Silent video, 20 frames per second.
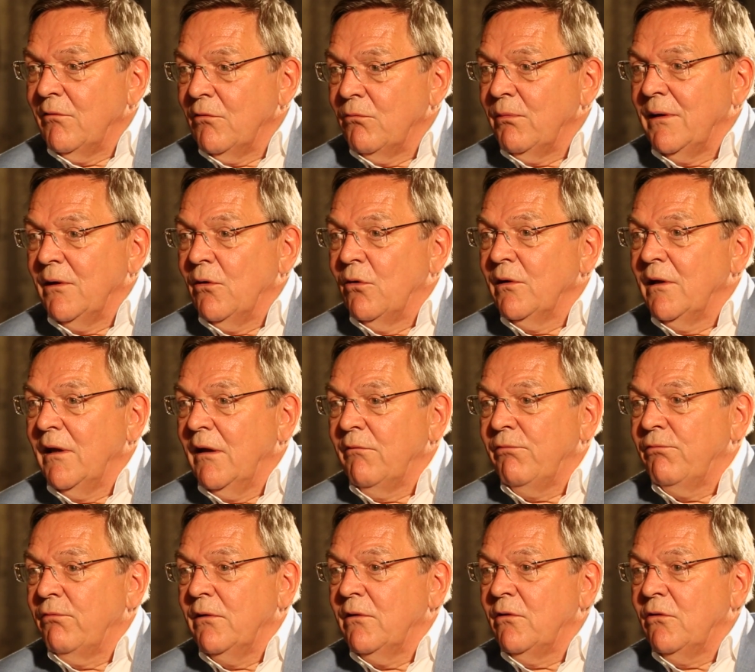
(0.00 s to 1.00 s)
So we don't
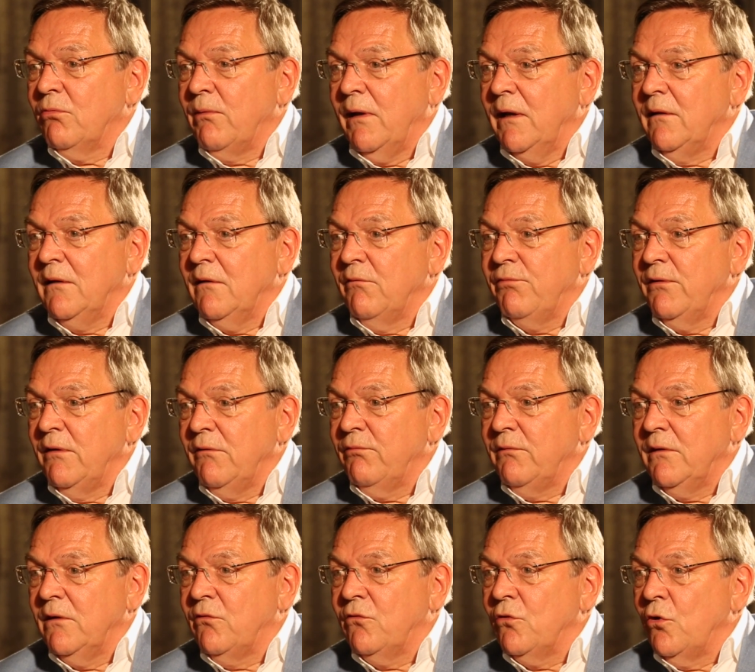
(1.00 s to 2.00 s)
have 20,
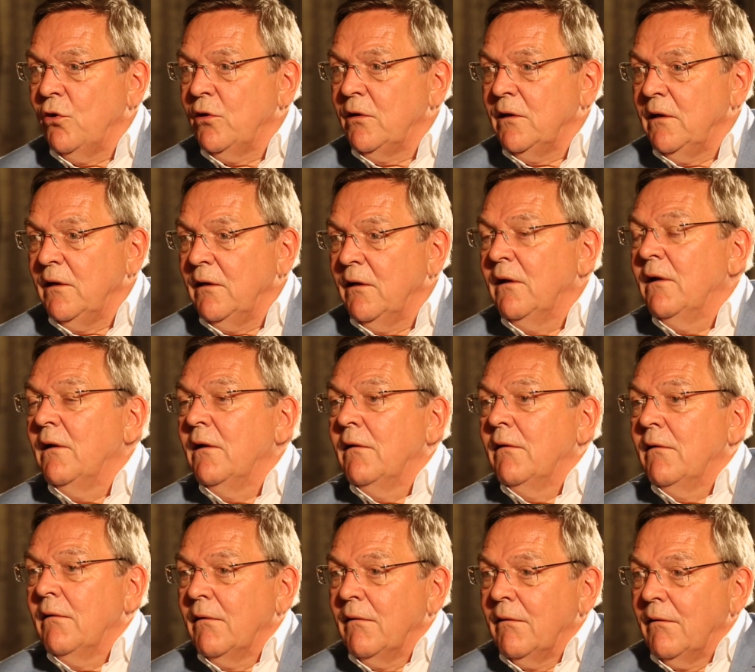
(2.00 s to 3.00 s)
50, 30.
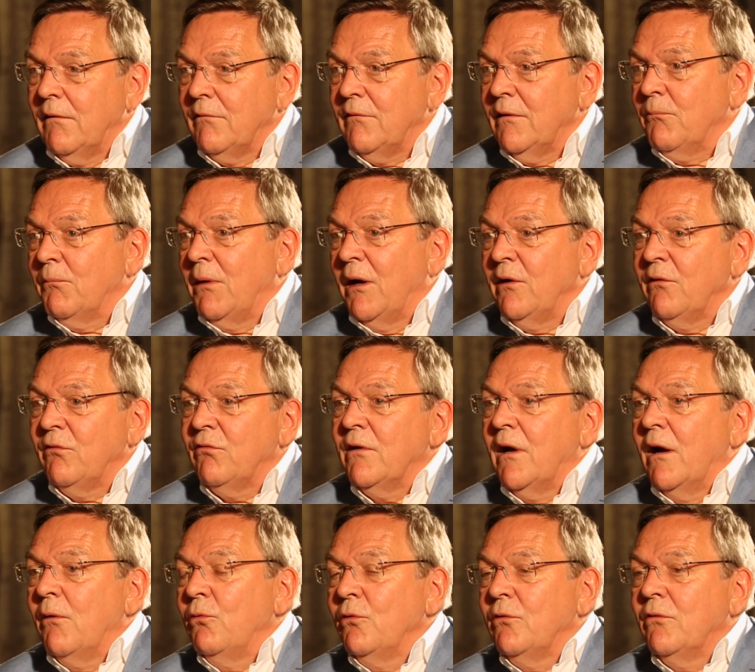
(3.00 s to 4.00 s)
I think Marit
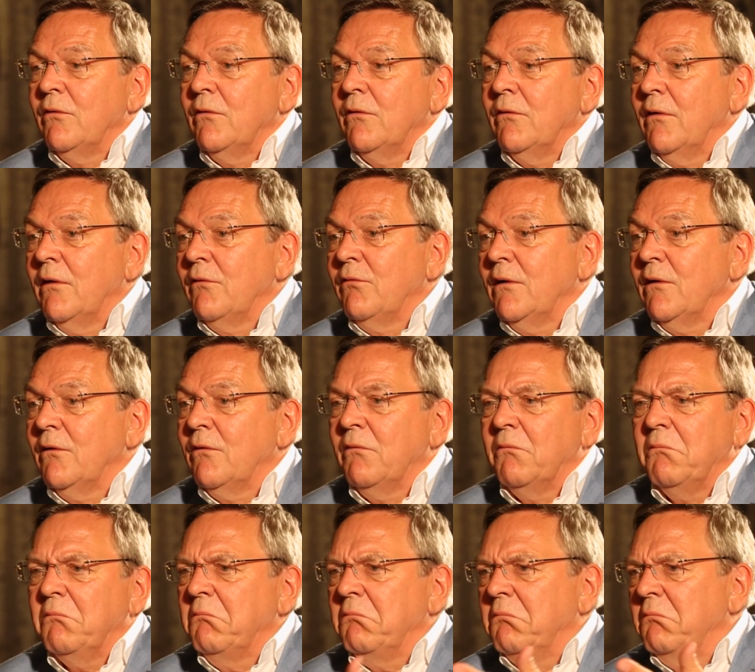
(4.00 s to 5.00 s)
Star would, I think
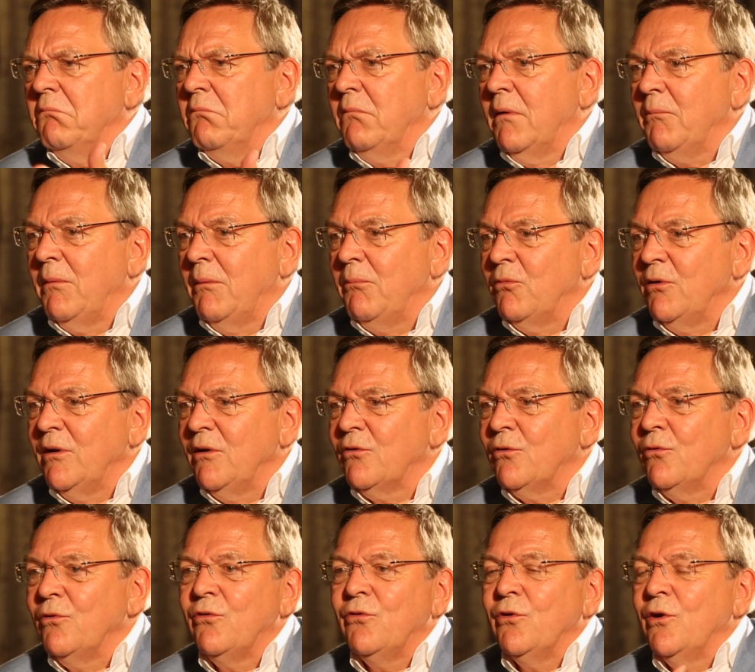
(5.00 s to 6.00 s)
my memory is
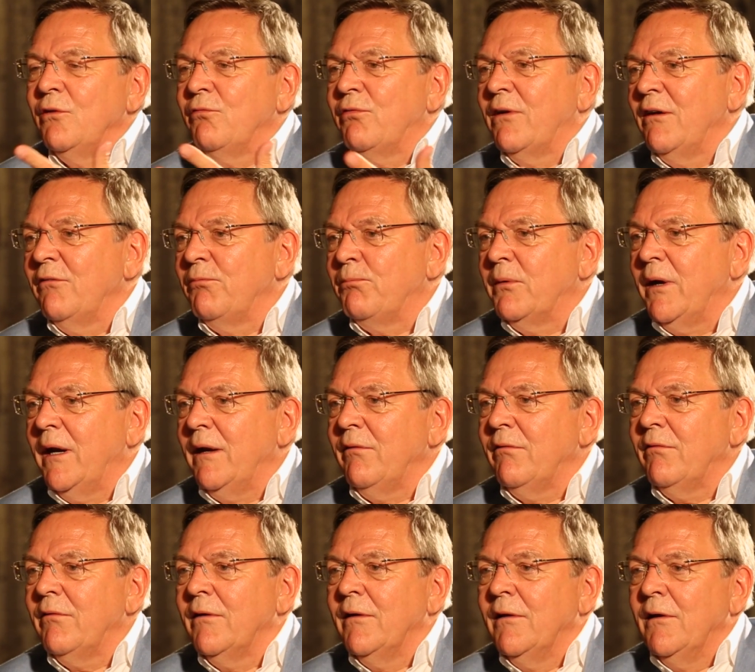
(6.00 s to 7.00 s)
good, 35
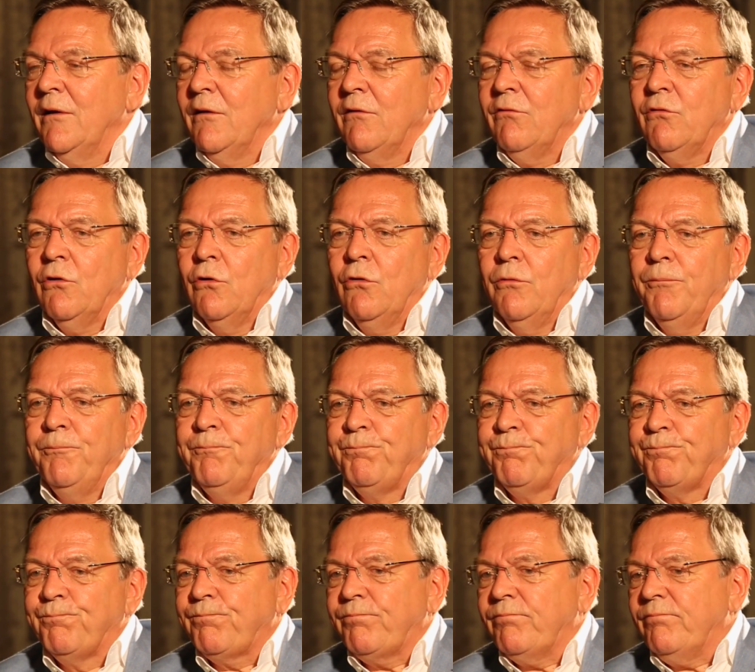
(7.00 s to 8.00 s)
brands. Yeah. So
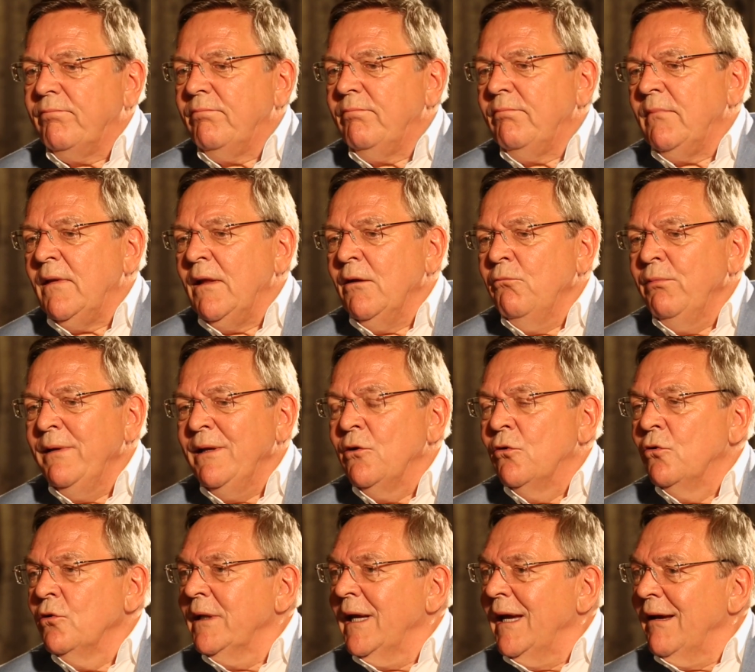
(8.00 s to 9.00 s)
we
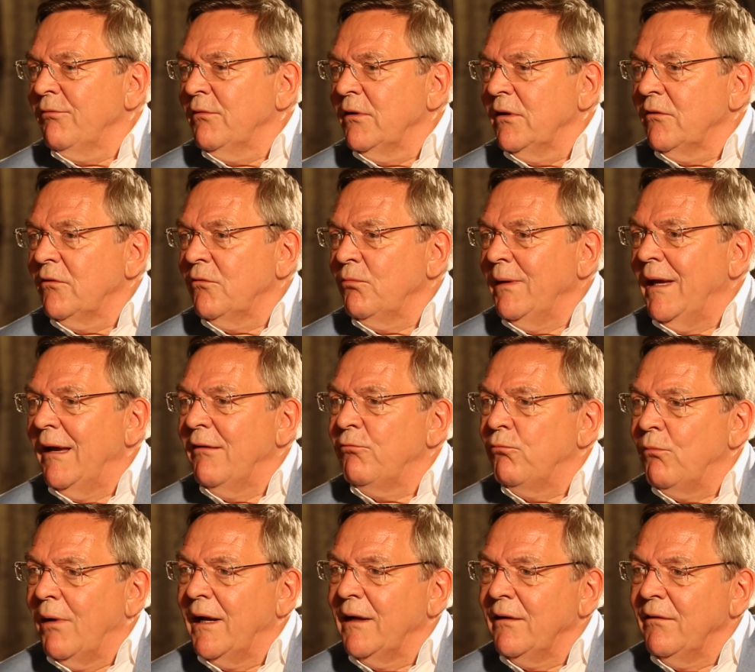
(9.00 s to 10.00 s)
don't have this. We
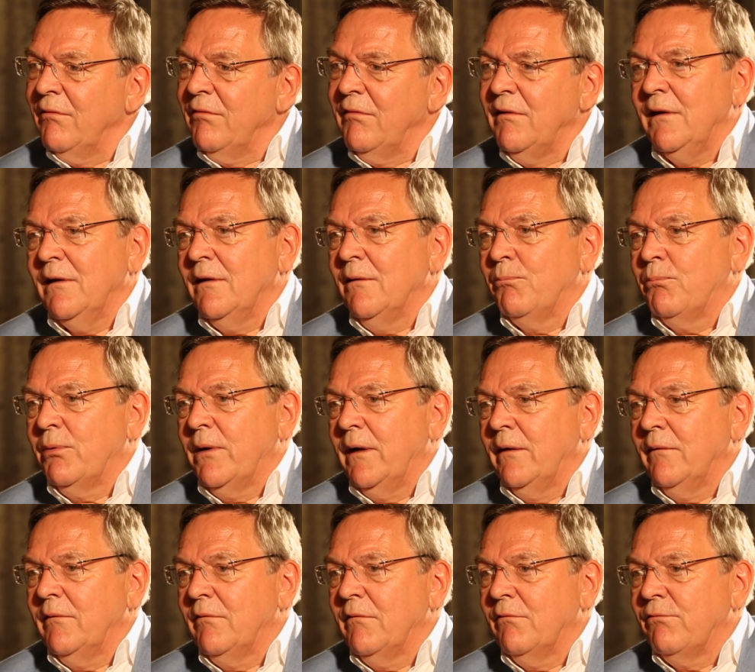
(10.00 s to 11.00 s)
have one single
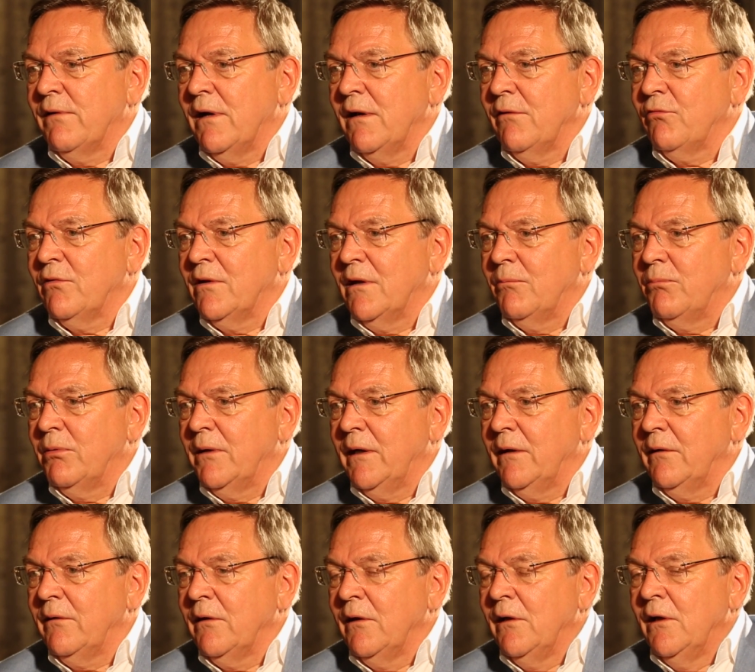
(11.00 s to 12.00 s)
brand as a 5-star
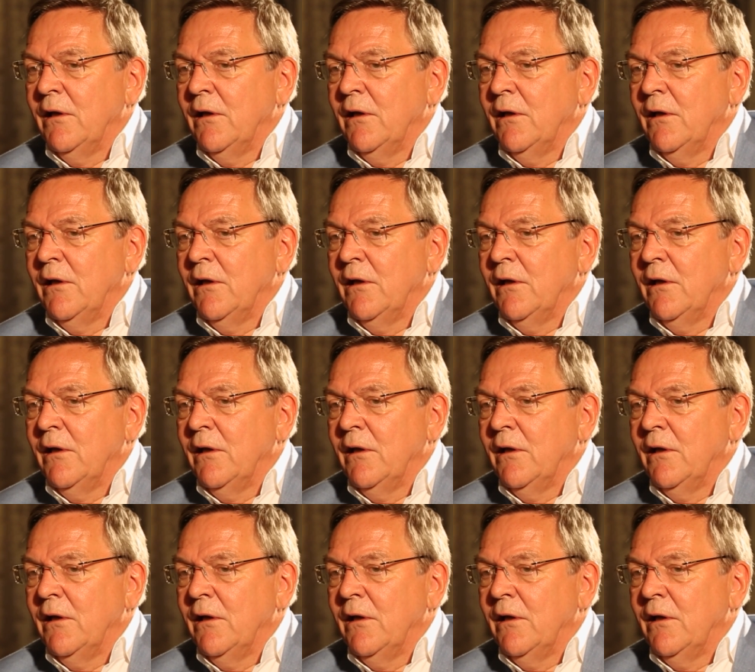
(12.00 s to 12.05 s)
brand.